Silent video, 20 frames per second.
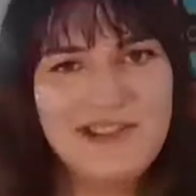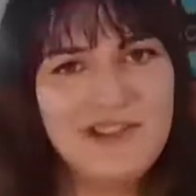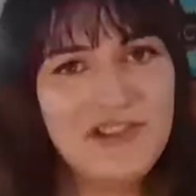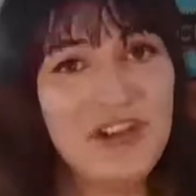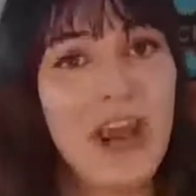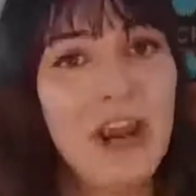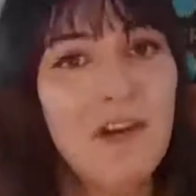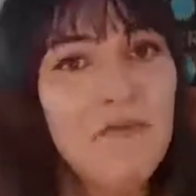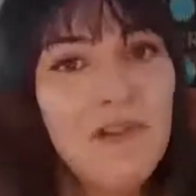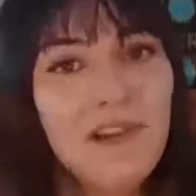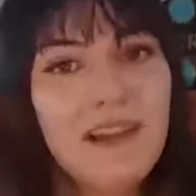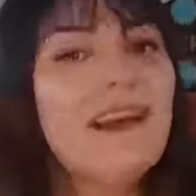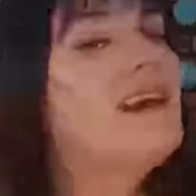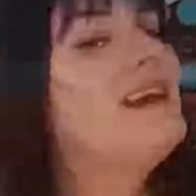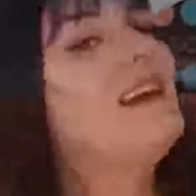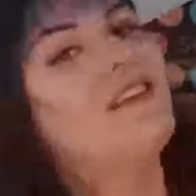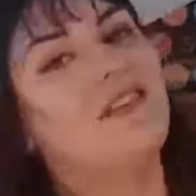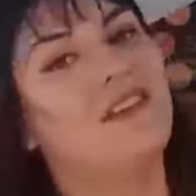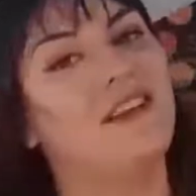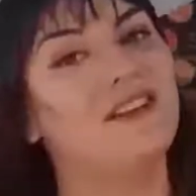
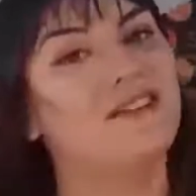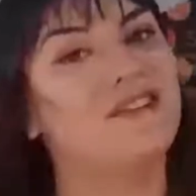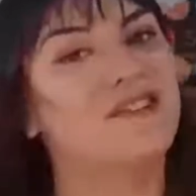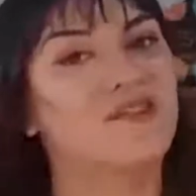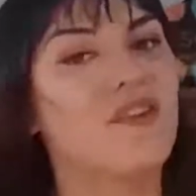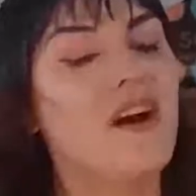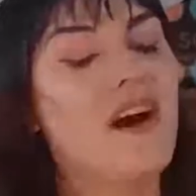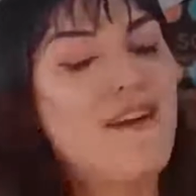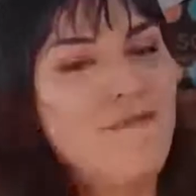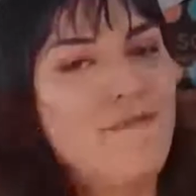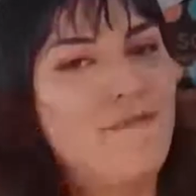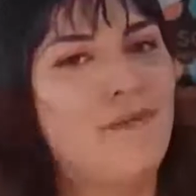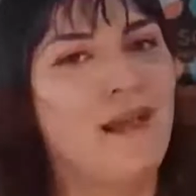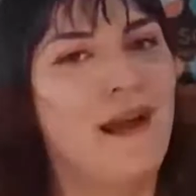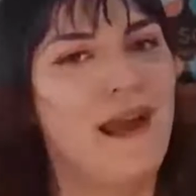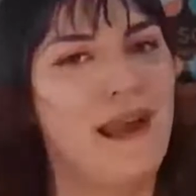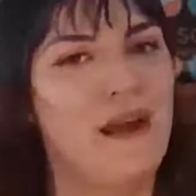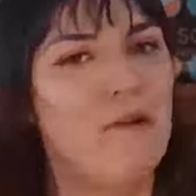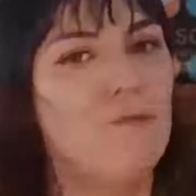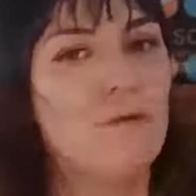Generally, the strife
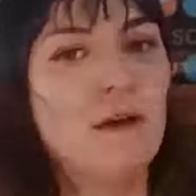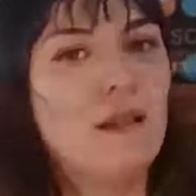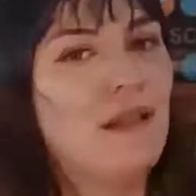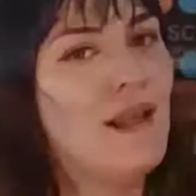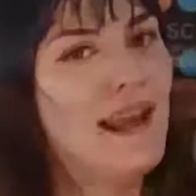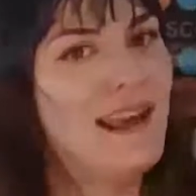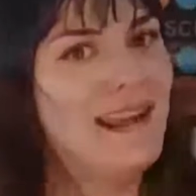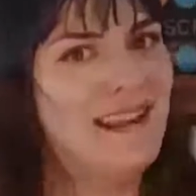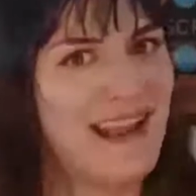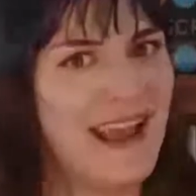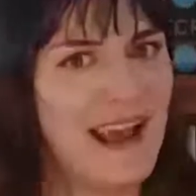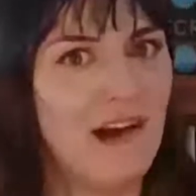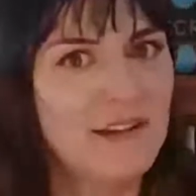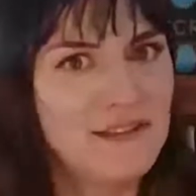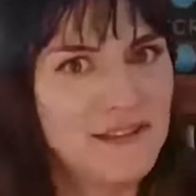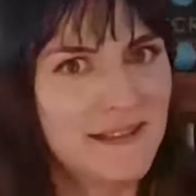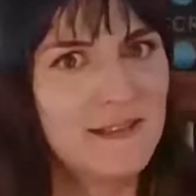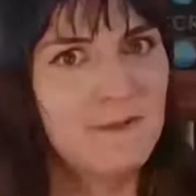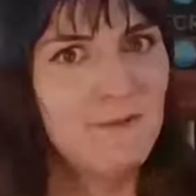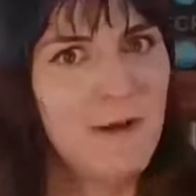player will
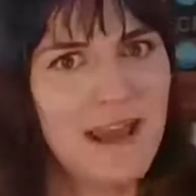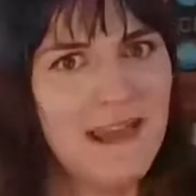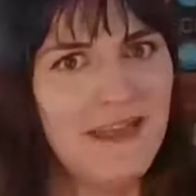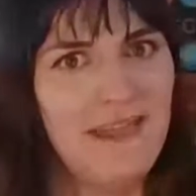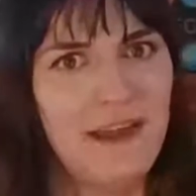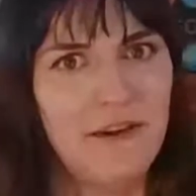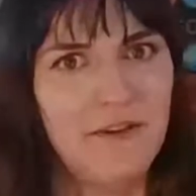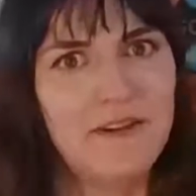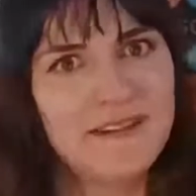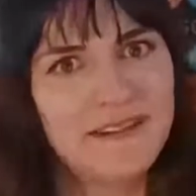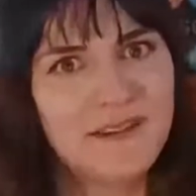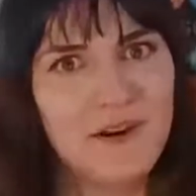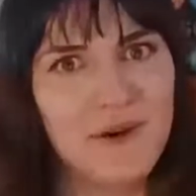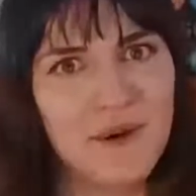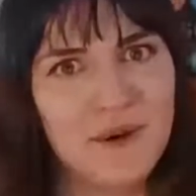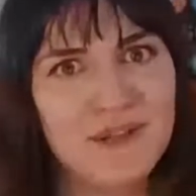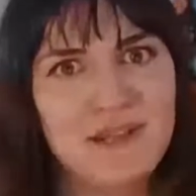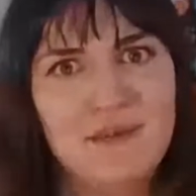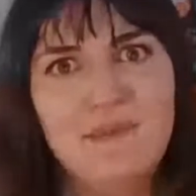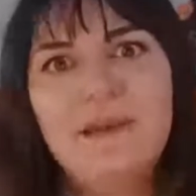announce when there is
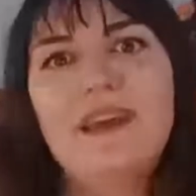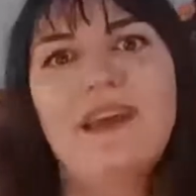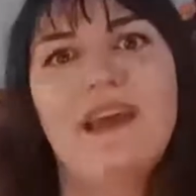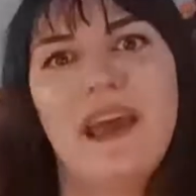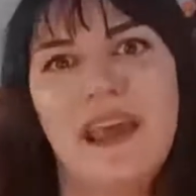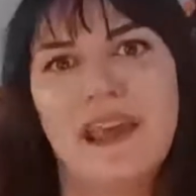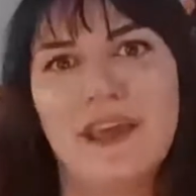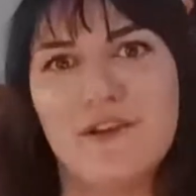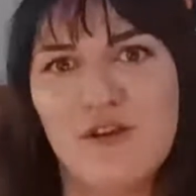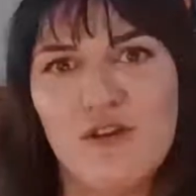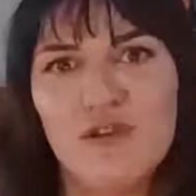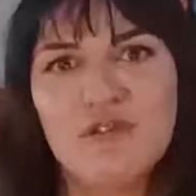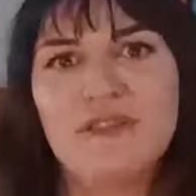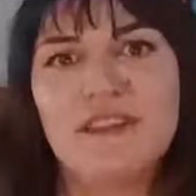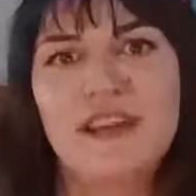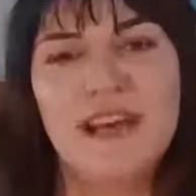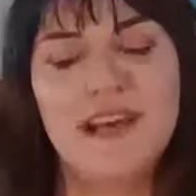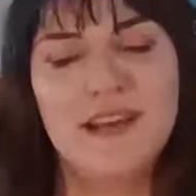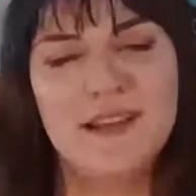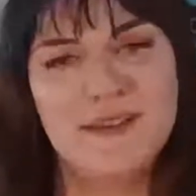going to be a
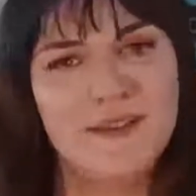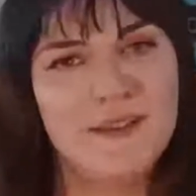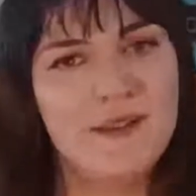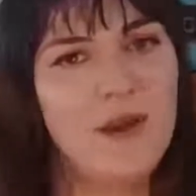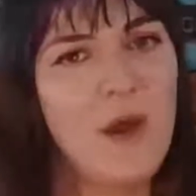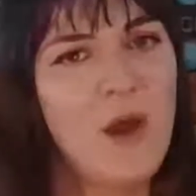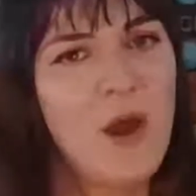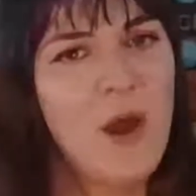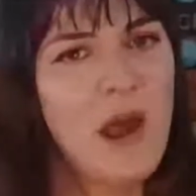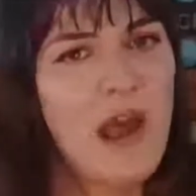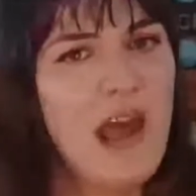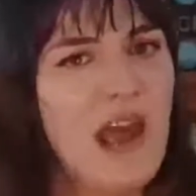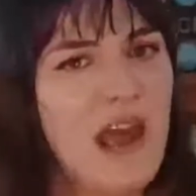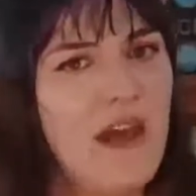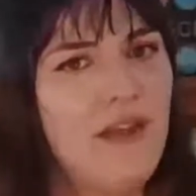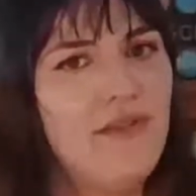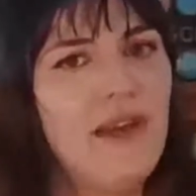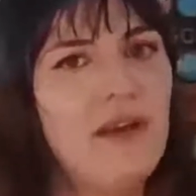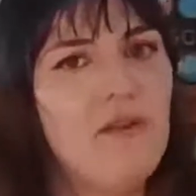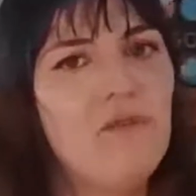contest,
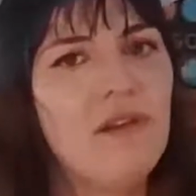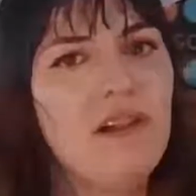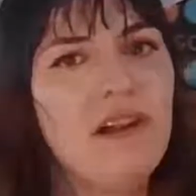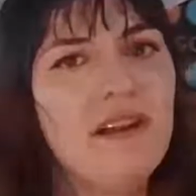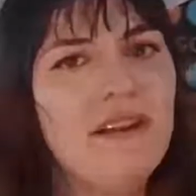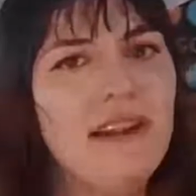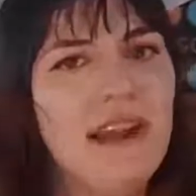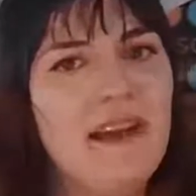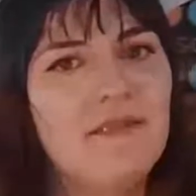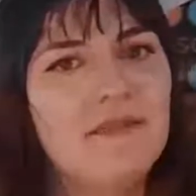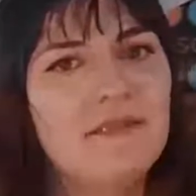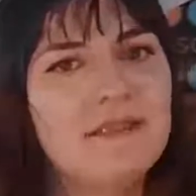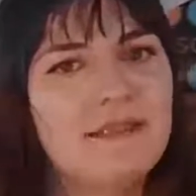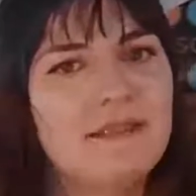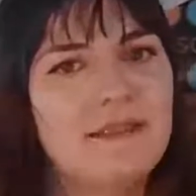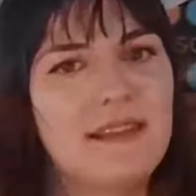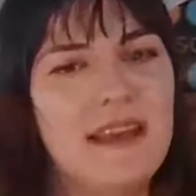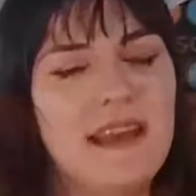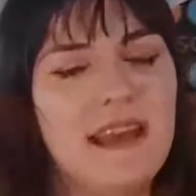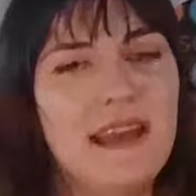and they will
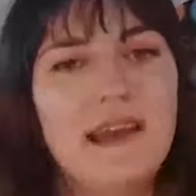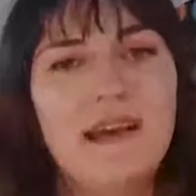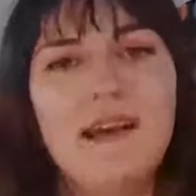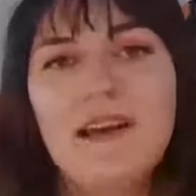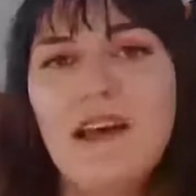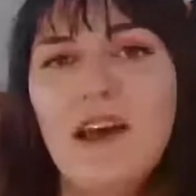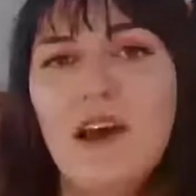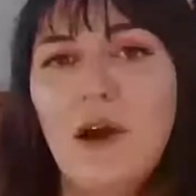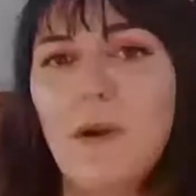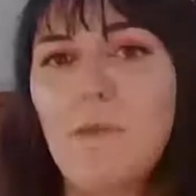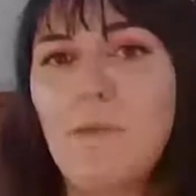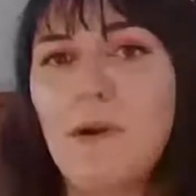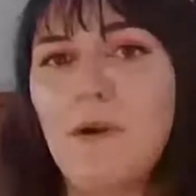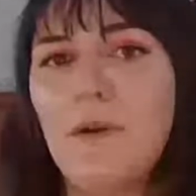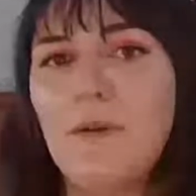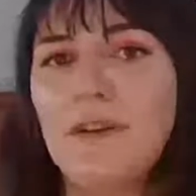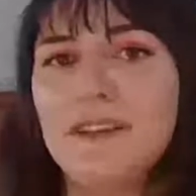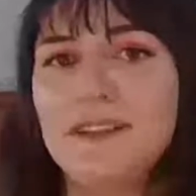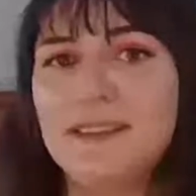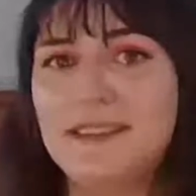announce the
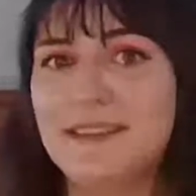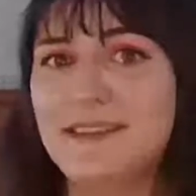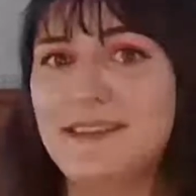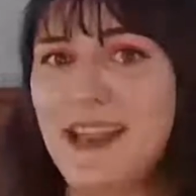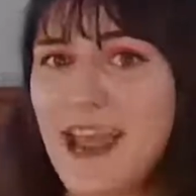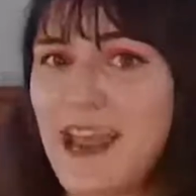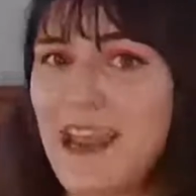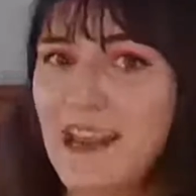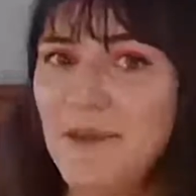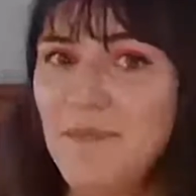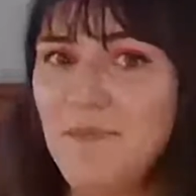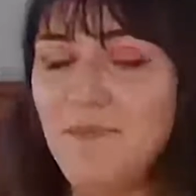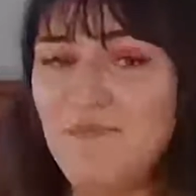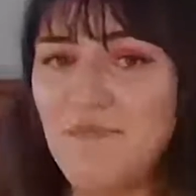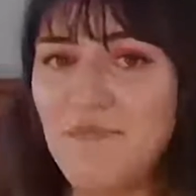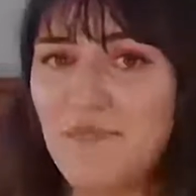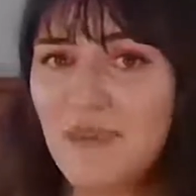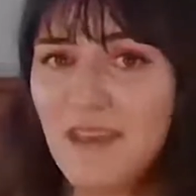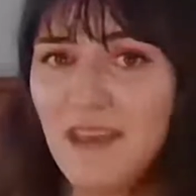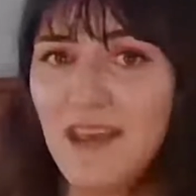opponent's name,
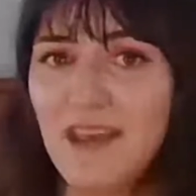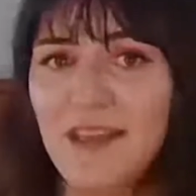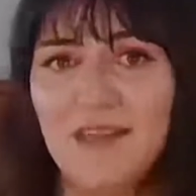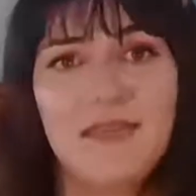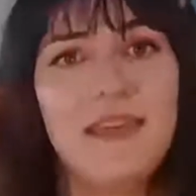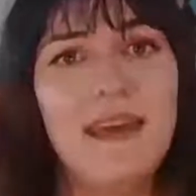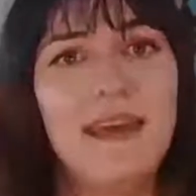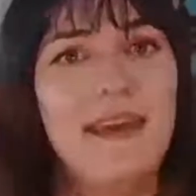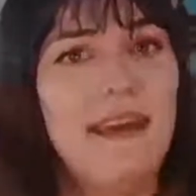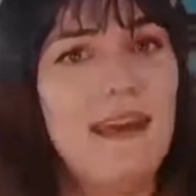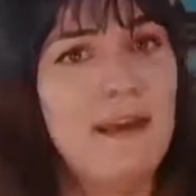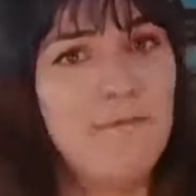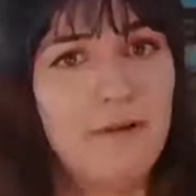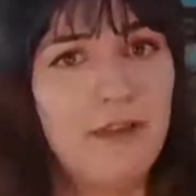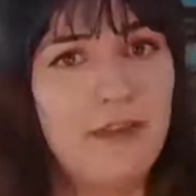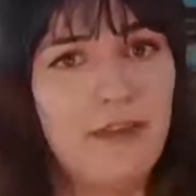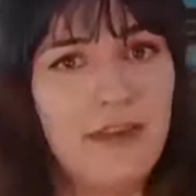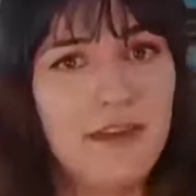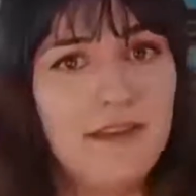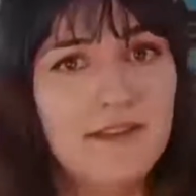their
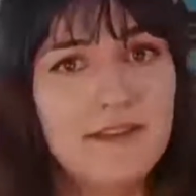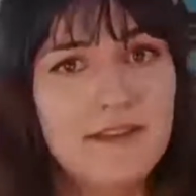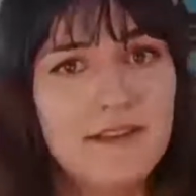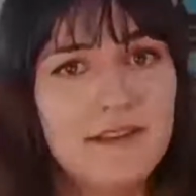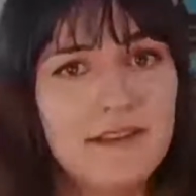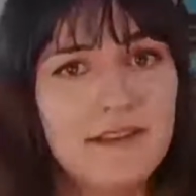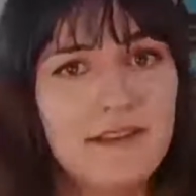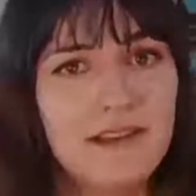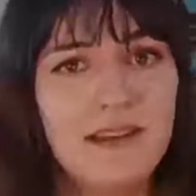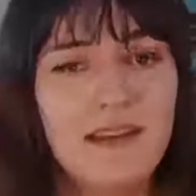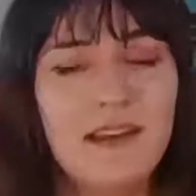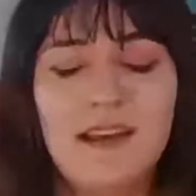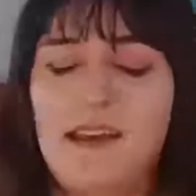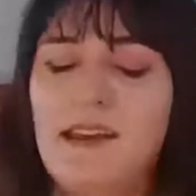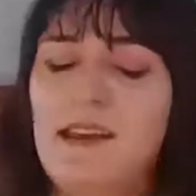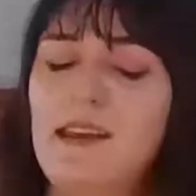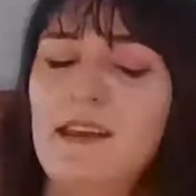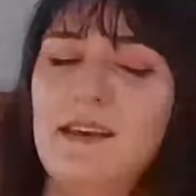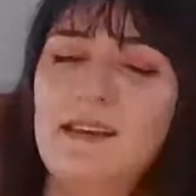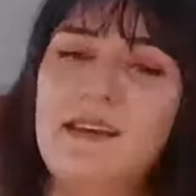epithet,
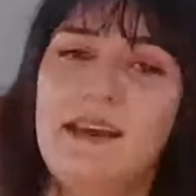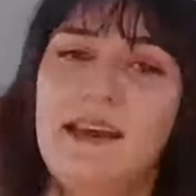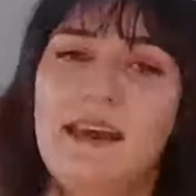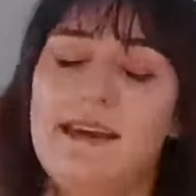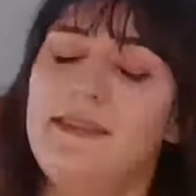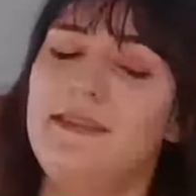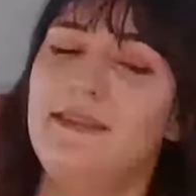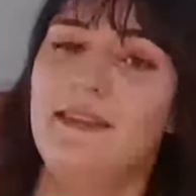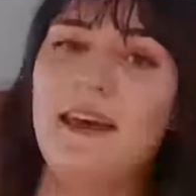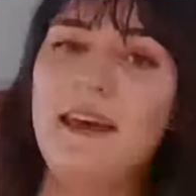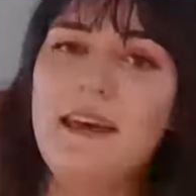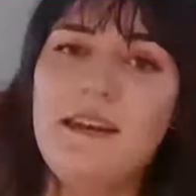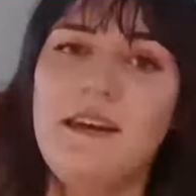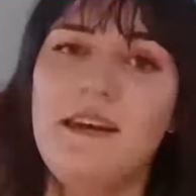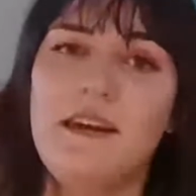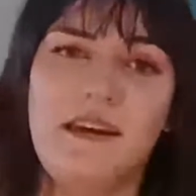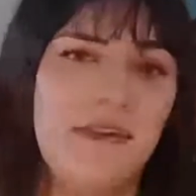and then